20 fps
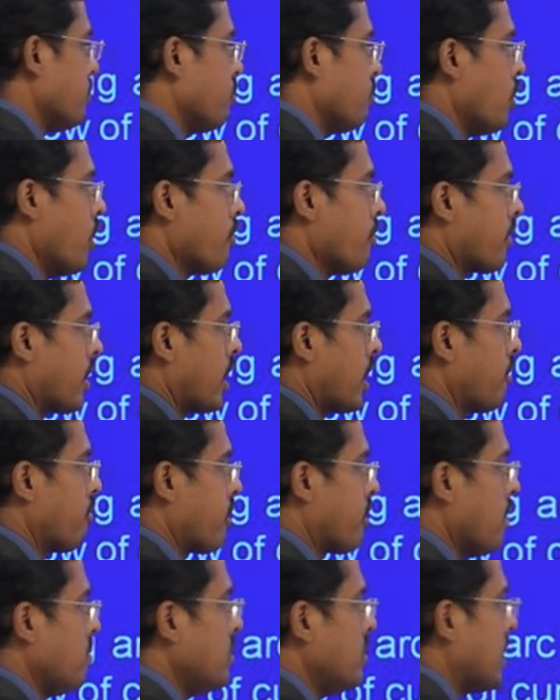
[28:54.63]
flow of current
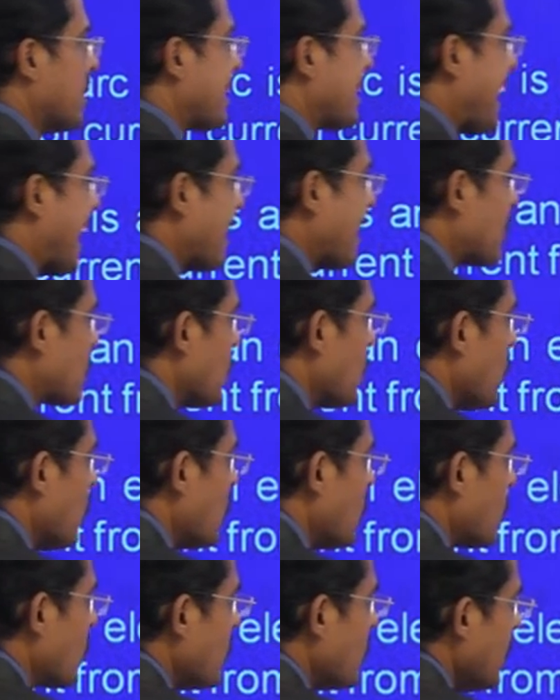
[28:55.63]
from the
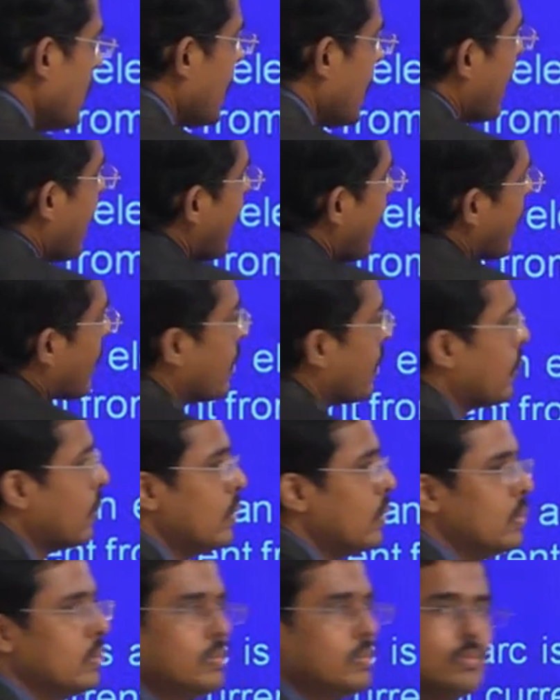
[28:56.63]
cathode to the anode.